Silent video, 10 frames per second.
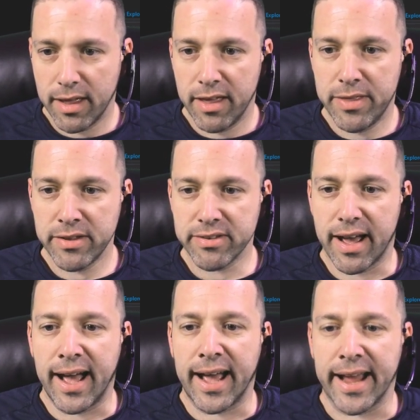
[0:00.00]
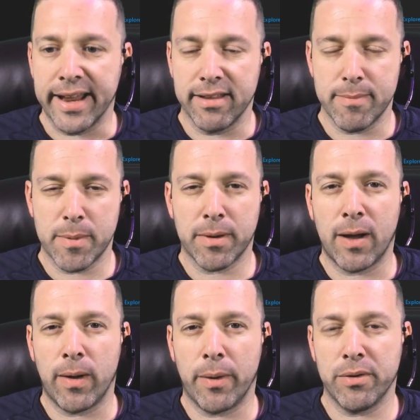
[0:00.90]
This I, remember how
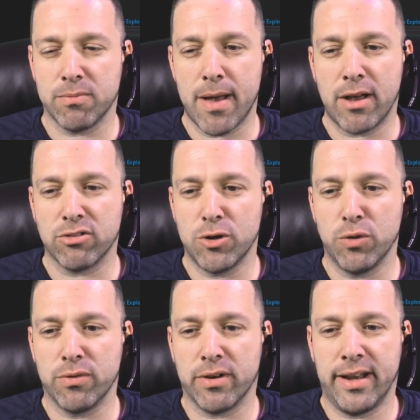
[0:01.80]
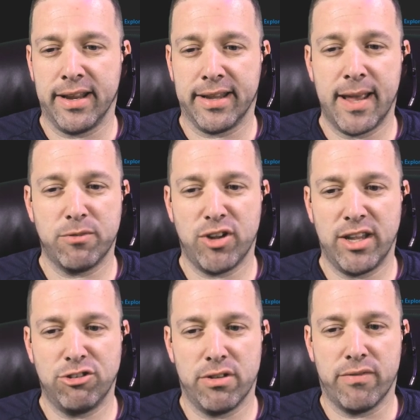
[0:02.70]
I was mousing over and it kept
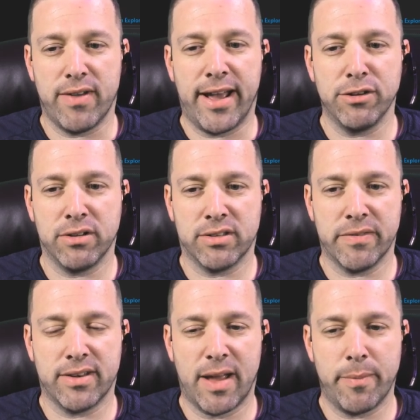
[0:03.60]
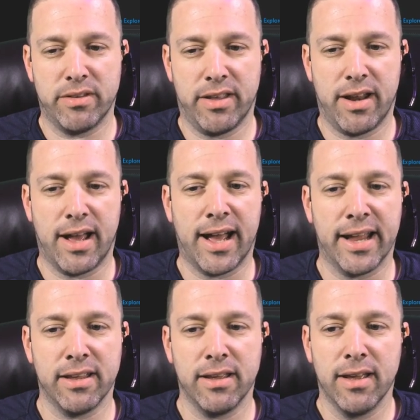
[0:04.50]
changing the value because every time it said I,